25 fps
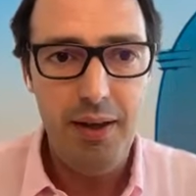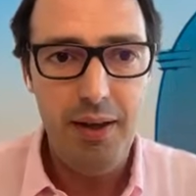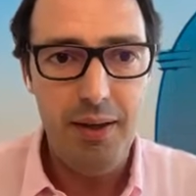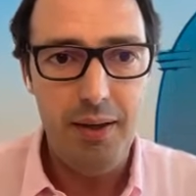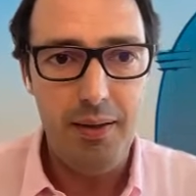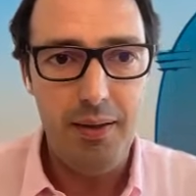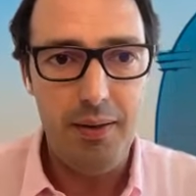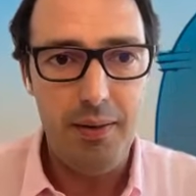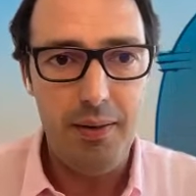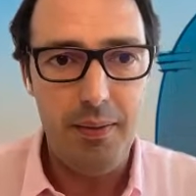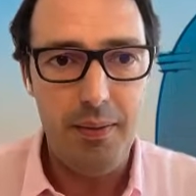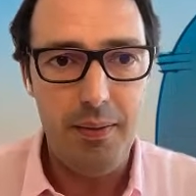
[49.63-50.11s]

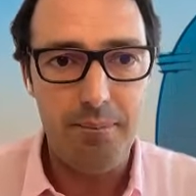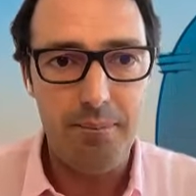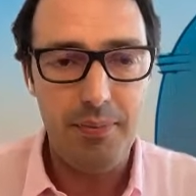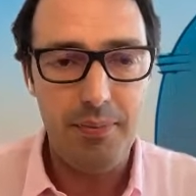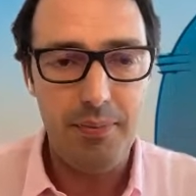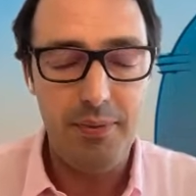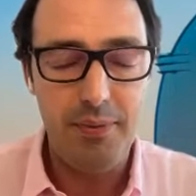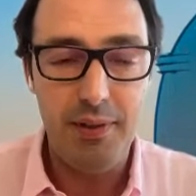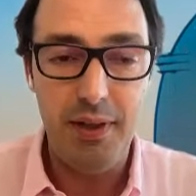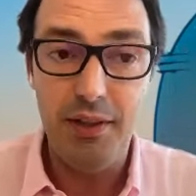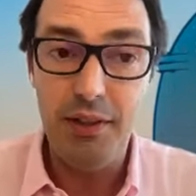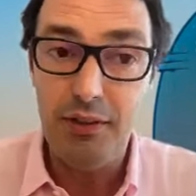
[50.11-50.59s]

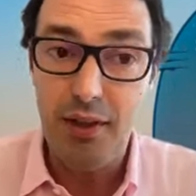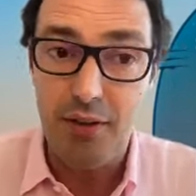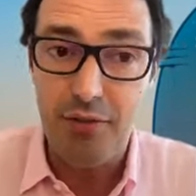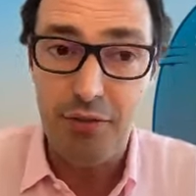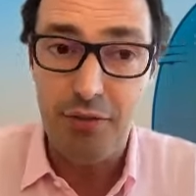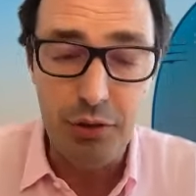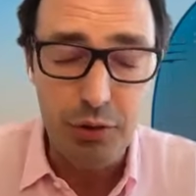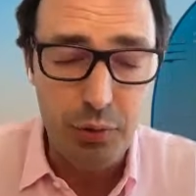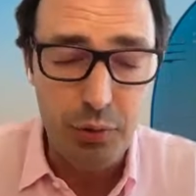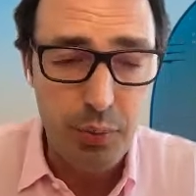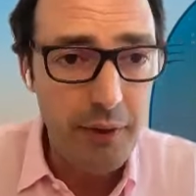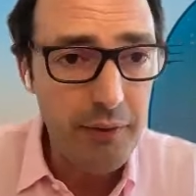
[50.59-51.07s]
They need to
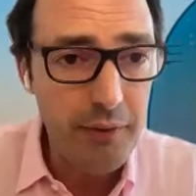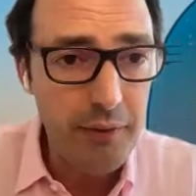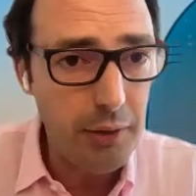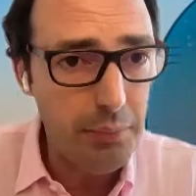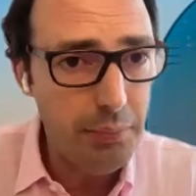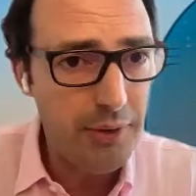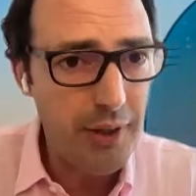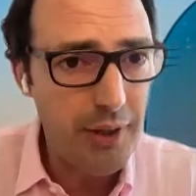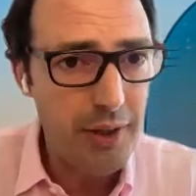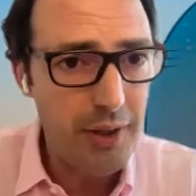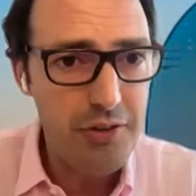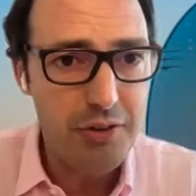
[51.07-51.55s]
have good
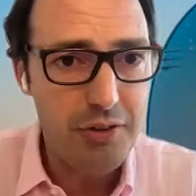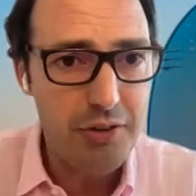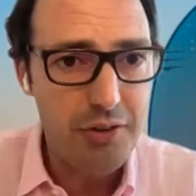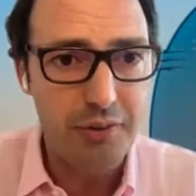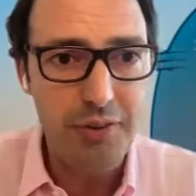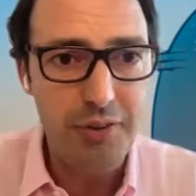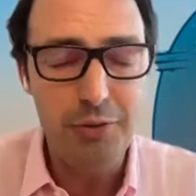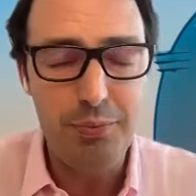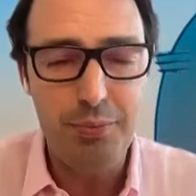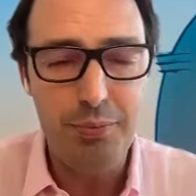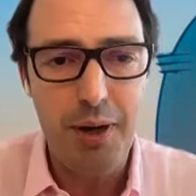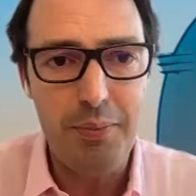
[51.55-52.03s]
rental potential,
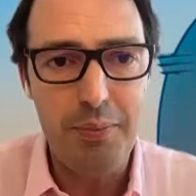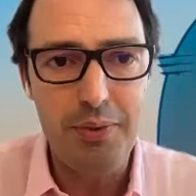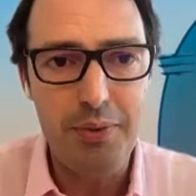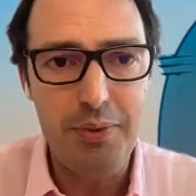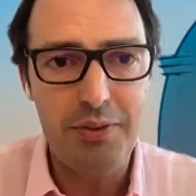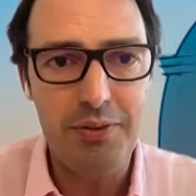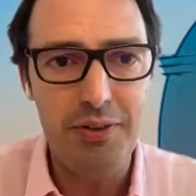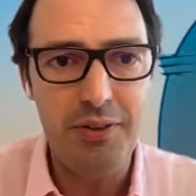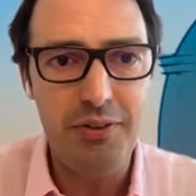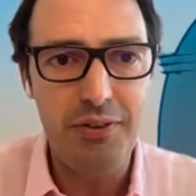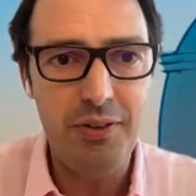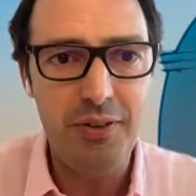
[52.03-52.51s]
these
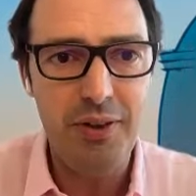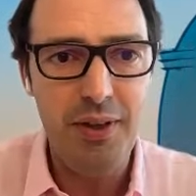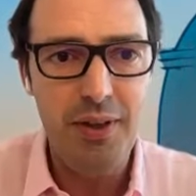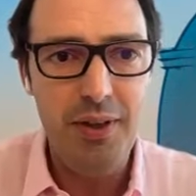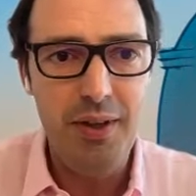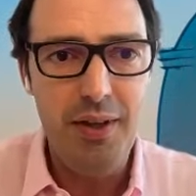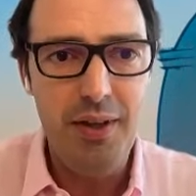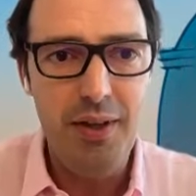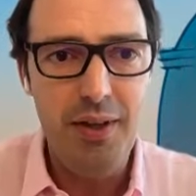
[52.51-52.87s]
properties.